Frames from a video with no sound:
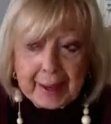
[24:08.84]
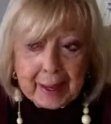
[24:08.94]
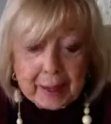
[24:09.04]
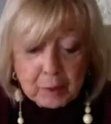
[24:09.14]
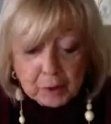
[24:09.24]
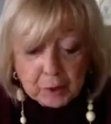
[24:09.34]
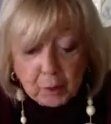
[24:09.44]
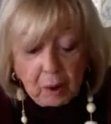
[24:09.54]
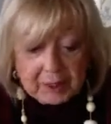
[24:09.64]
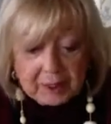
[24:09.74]
They would
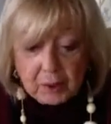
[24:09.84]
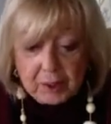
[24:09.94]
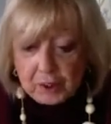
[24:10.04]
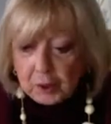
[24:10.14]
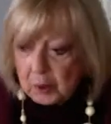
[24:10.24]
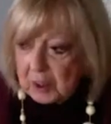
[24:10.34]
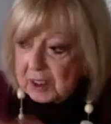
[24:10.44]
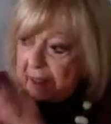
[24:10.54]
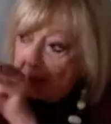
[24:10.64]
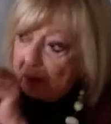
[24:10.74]
crawl into the sewers,
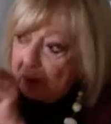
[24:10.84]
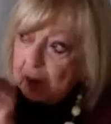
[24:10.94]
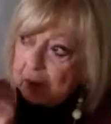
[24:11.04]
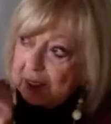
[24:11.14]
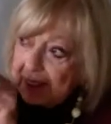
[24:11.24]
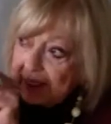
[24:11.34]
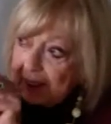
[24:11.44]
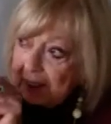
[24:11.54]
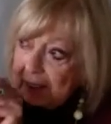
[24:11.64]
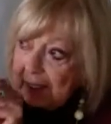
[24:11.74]
and there were these
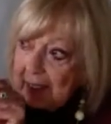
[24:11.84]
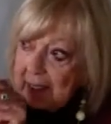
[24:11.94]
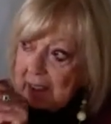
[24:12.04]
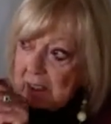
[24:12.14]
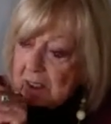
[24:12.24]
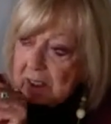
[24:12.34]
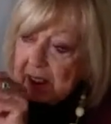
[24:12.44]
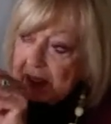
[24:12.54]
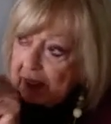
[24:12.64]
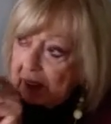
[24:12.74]
little gates,
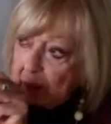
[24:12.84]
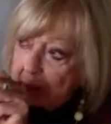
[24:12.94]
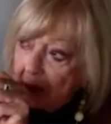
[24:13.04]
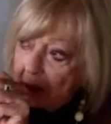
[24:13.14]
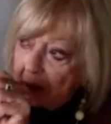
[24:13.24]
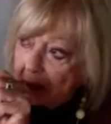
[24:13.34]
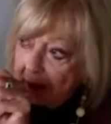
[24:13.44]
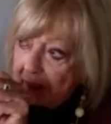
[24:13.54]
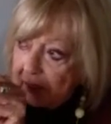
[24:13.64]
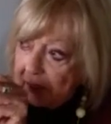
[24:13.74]
these little
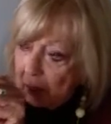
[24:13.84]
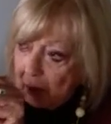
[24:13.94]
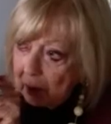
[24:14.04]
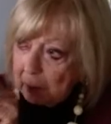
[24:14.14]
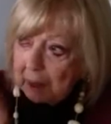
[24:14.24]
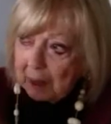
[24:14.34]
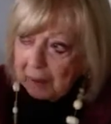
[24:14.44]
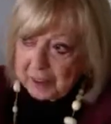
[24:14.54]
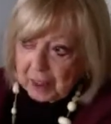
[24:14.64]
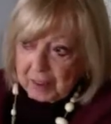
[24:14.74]
balconies that were
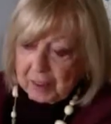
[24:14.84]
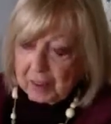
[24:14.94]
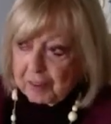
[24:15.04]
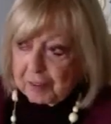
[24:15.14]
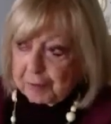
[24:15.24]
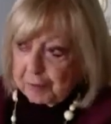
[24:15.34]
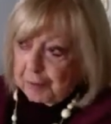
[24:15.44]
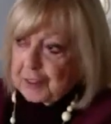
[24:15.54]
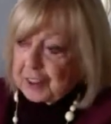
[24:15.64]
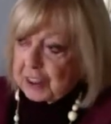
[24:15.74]
above the
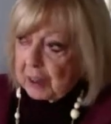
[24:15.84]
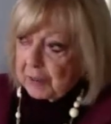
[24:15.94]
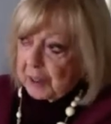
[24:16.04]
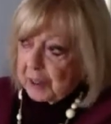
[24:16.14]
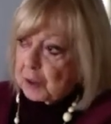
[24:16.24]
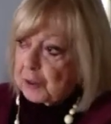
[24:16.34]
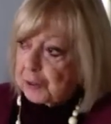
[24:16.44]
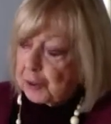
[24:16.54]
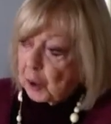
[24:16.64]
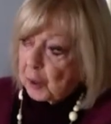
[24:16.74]
stuff that was
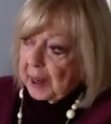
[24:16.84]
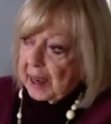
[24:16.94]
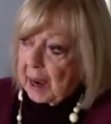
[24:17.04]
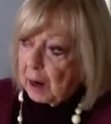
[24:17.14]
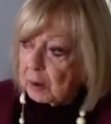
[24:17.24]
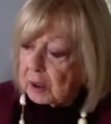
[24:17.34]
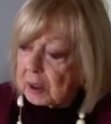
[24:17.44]
flowing out.